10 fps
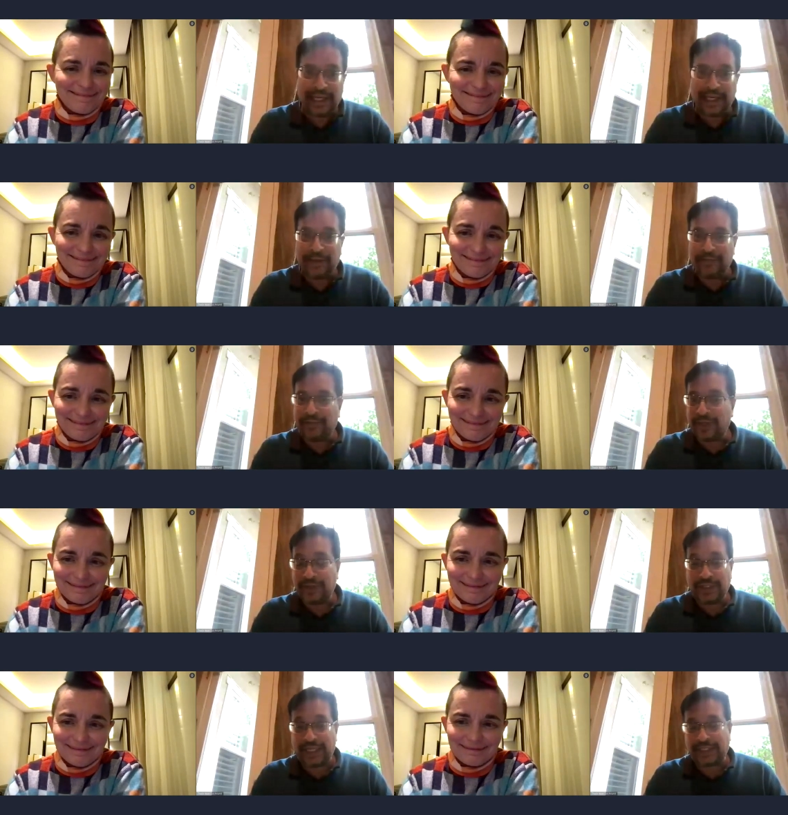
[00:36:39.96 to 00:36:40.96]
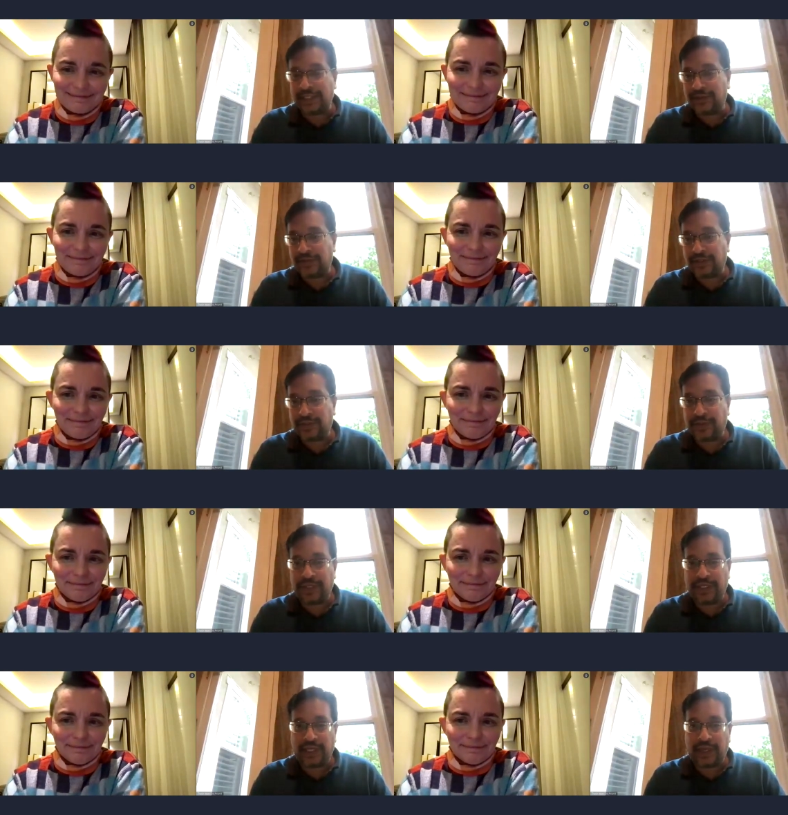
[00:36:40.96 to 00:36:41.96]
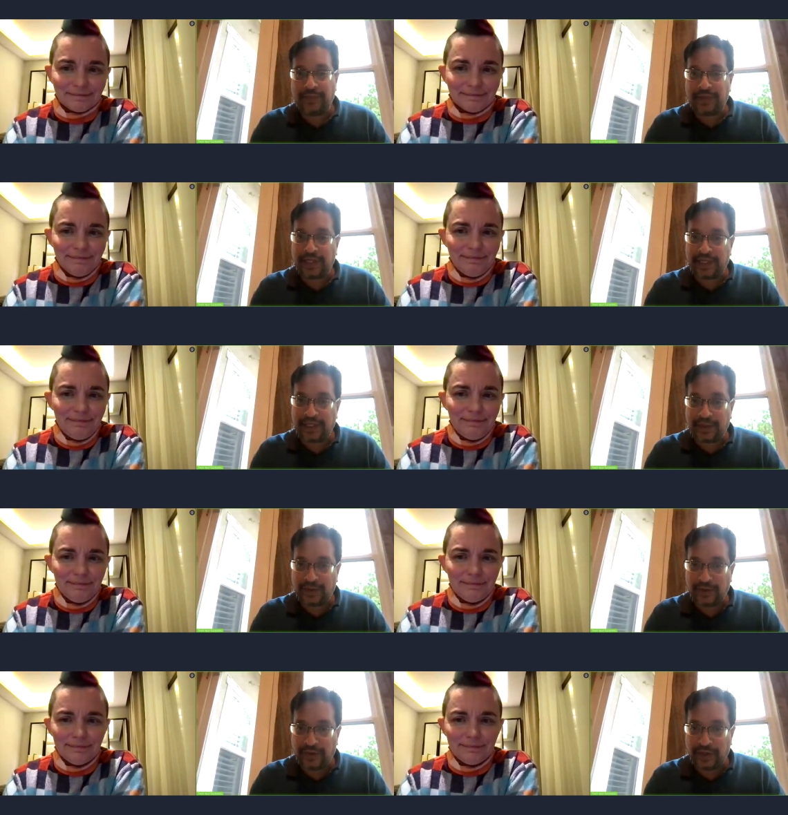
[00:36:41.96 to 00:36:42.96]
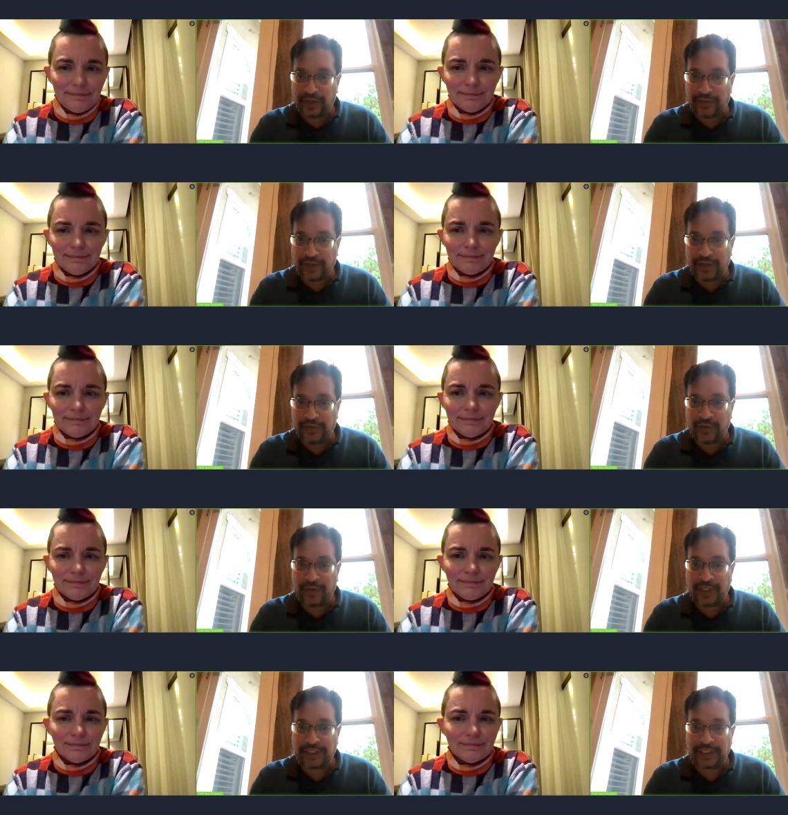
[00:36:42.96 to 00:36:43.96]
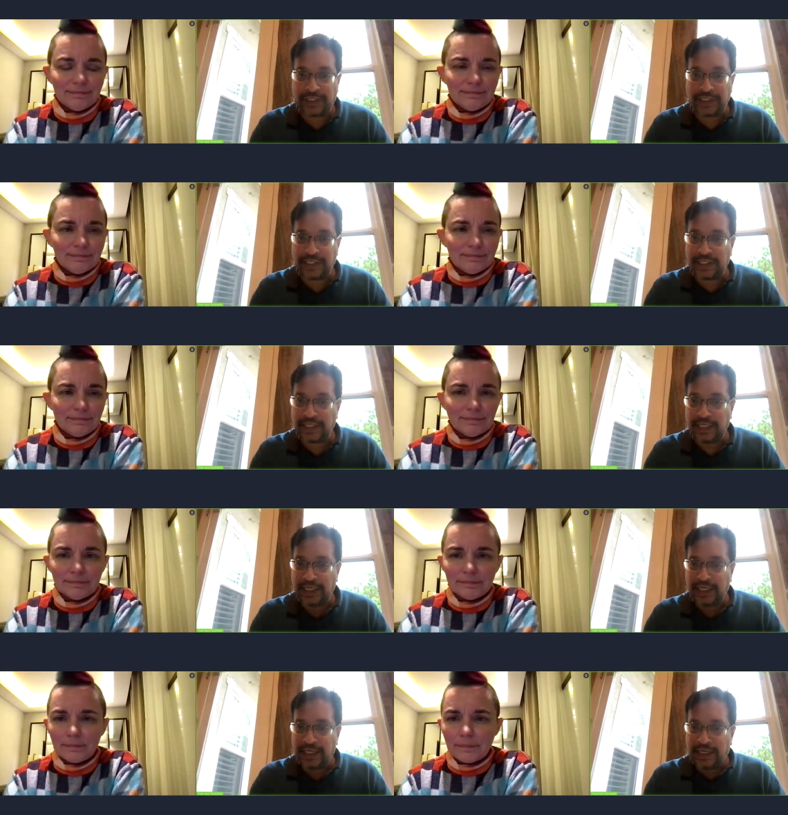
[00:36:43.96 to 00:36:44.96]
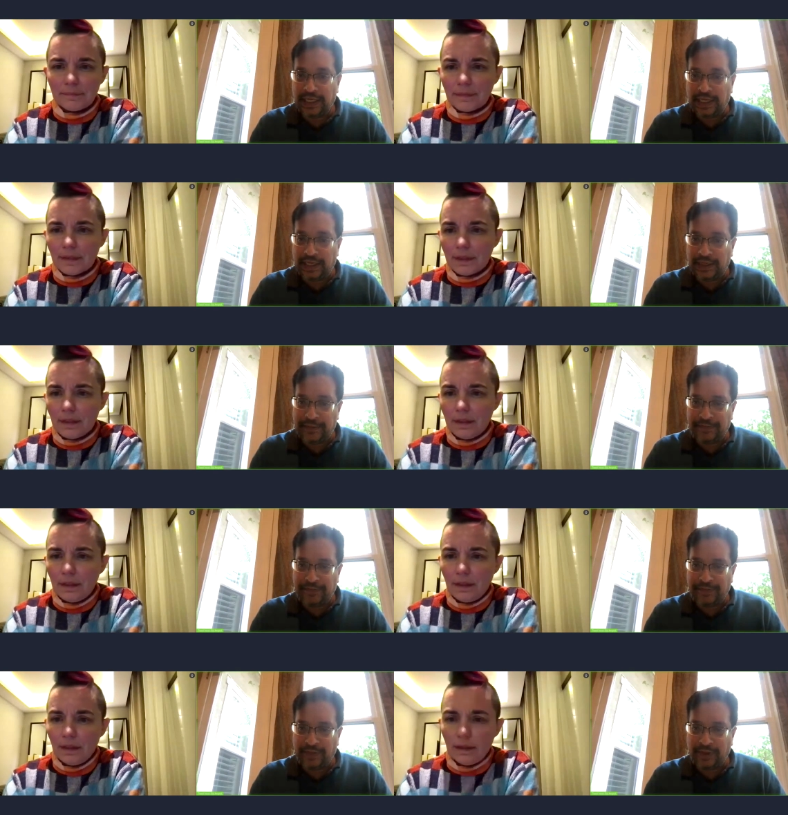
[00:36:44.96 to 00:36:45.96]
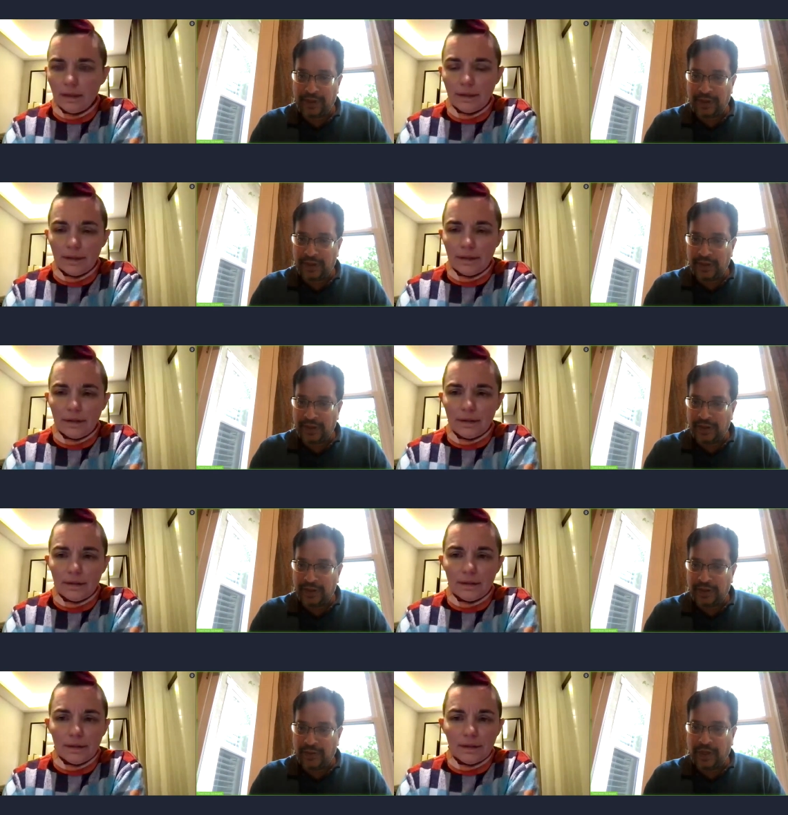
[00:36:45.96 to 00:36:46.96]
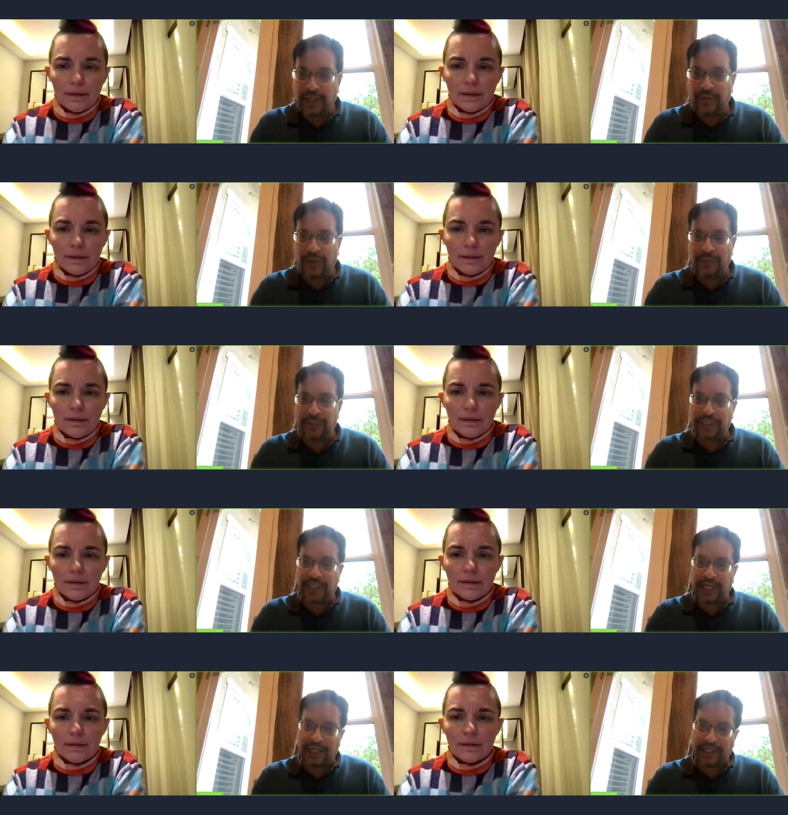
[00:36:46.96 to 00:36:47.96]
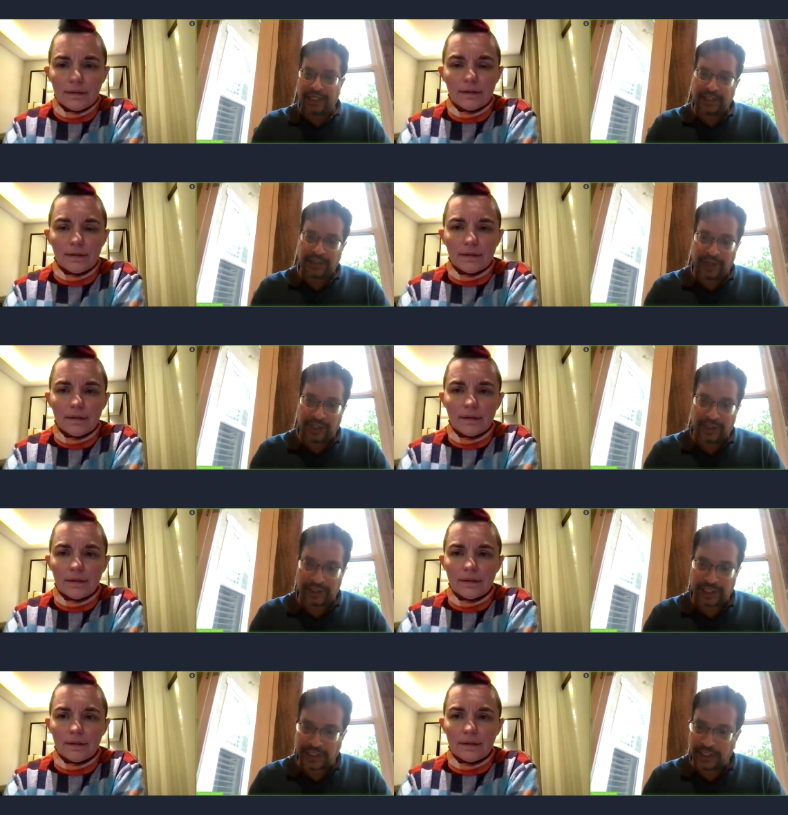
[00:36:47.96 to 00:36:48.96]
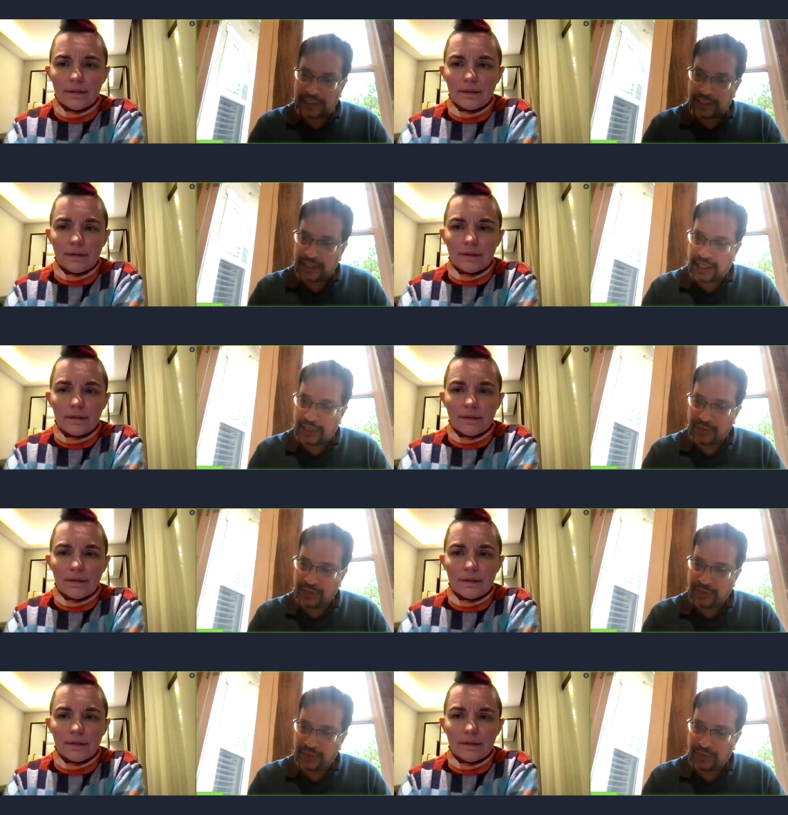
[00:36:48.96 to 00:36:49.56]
Speaker 1: Um, it was excellent, super in depth, and I think you already have quite a few questions. Um, one one person asked, great talk, Jessica.